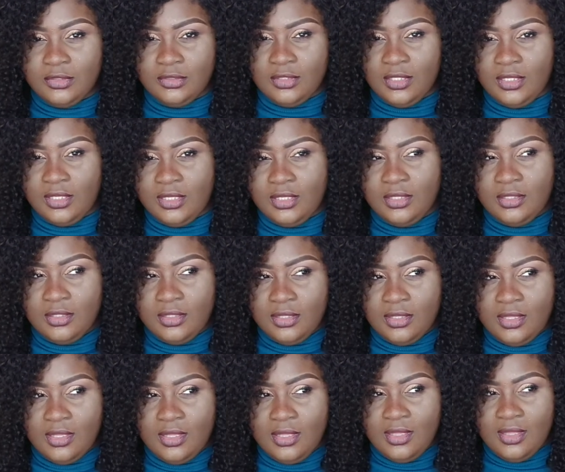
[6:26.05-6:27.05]
I
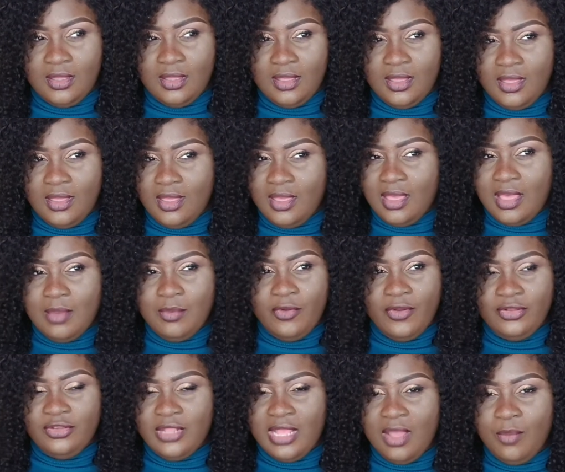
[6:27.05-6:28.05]

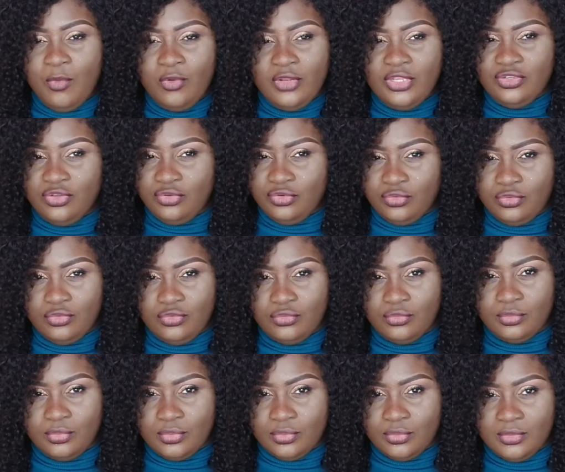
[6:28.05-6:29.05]
was like, I'm always on
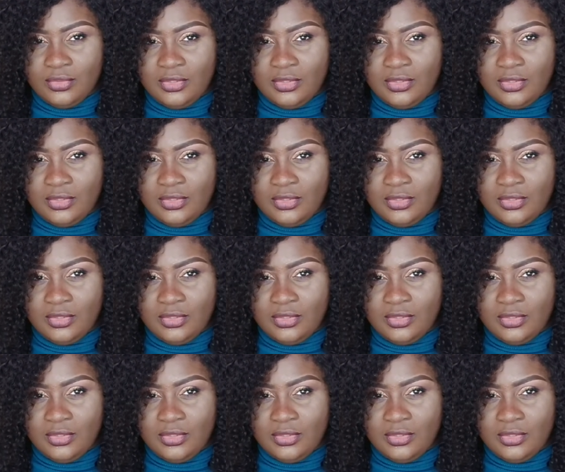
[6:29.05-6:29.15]
YouTube.